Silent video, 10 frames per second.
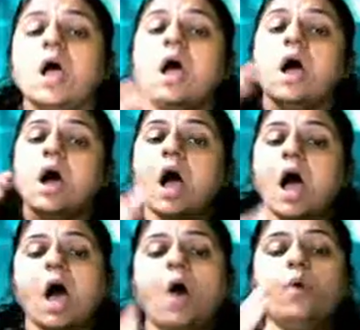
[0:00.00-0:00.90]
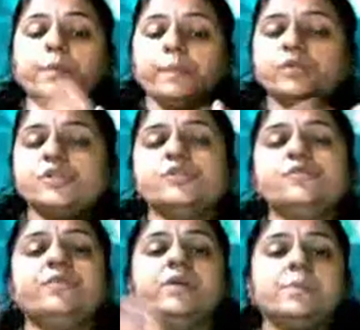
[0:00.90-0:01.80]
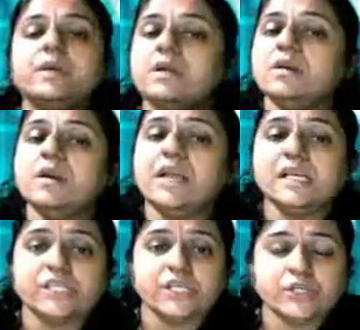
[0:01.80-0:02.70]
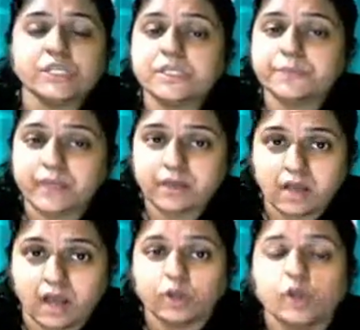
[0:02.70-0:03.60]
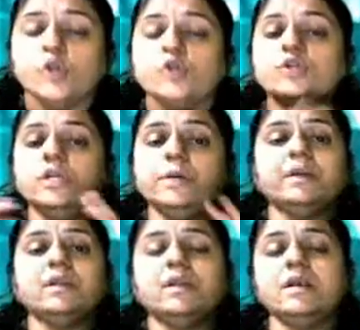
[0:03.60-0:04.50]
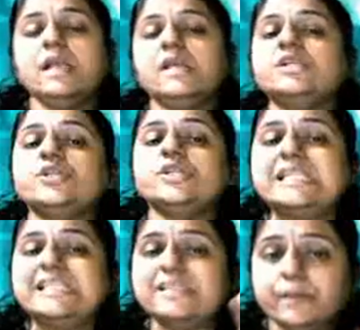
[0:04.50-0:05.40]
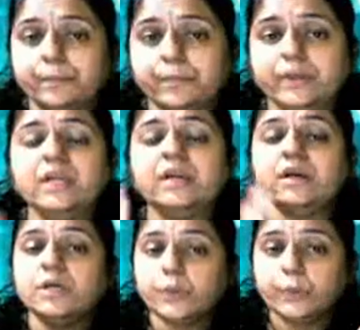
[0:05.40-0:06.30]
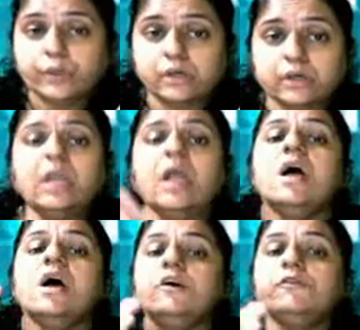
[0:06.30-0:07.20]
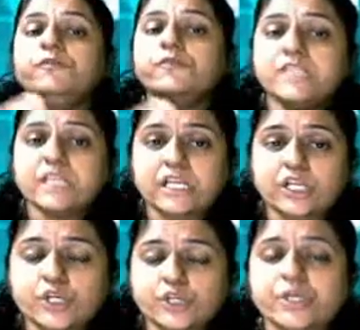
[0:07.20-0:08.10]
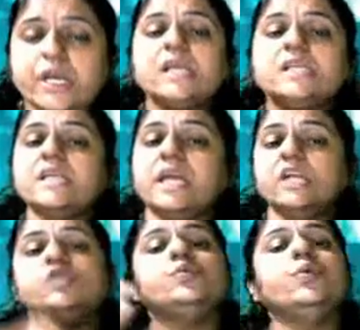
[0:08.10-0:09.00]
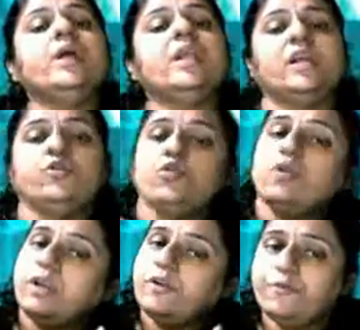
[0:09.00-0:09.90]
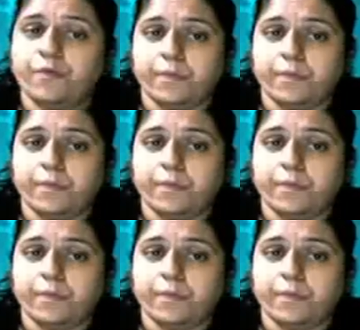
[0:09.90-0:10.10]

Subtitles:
how the process of dematerialization is being done. So dematerialization is simply converting a physical shares into electronic form.